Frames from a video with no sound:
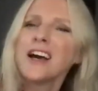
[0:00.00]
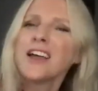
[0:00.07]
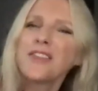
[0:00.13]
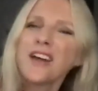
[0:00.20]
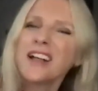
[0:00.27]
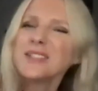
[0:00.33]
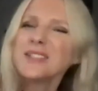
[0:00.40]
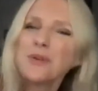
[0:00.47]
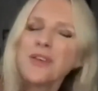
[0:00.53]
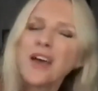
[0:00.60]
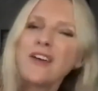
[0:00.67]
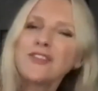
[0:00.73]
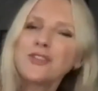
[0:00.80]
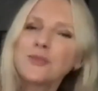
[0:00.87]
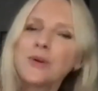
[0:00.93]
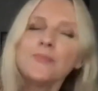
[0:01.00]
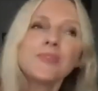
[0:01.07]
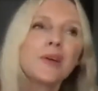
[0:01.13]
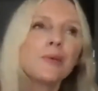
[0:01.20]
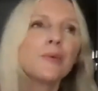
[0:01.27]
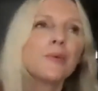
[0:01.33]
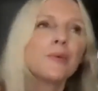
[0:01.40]
That's what they have to
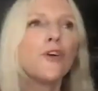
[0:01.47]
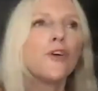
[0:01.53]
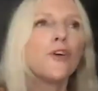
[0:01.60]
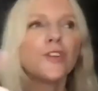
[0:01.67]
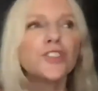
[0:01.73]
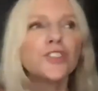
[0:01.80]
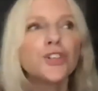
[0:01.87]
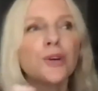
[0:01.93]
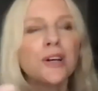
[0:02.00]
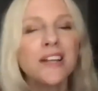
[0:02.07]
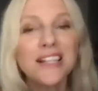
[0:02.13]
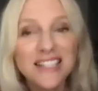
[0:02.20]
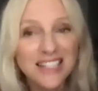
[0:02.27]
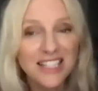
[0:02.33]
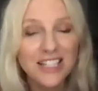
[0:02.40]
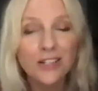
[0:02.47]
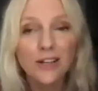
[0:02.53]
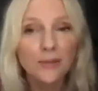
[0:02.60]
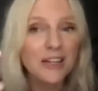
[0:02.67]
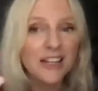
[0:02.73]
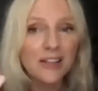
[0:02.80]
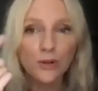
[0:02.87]
revert to. And it's still, I
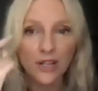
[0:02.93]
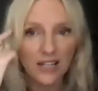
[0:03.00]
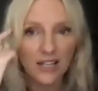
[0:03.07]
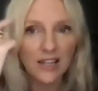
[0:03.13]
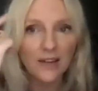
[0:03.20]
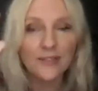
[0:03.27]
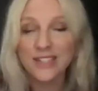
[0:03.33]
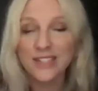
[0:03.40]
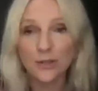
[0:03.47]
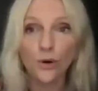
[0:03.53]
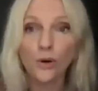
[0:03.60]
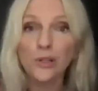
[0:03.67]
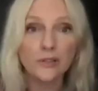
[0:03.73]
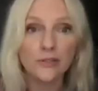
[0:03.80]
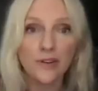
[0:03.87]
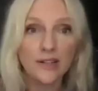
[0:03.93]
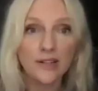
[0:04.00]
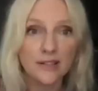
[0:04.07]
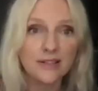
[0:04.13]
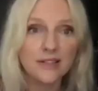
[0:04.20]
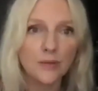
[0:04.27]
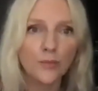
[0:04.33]
mean, look, it lives in all of us in
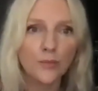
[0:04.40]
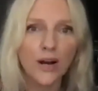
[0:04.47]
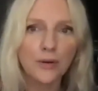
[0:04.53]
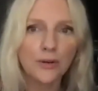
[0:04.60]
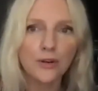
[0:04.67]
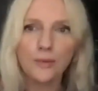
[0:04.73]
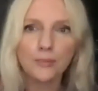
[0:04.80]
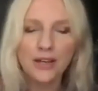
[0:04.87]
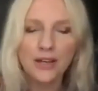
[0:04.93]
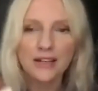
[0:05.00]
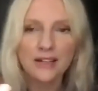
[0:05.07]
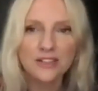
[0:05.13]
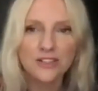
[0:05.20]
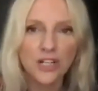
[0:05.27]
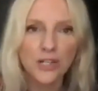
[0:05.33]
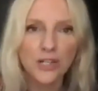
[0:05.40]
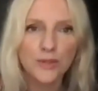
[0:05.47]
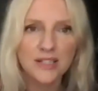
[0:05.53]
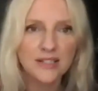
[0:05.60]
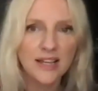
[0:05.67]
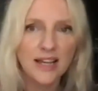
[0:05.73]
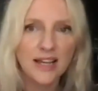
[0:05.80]
some way. We're not being disingenuous
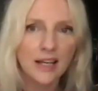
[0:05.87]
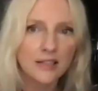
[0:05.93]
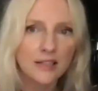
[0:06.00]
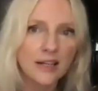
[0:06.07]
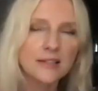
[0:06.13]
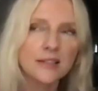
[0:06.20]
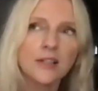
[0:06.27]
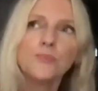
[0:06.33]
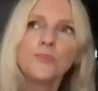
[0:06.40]
and saying it doesn't.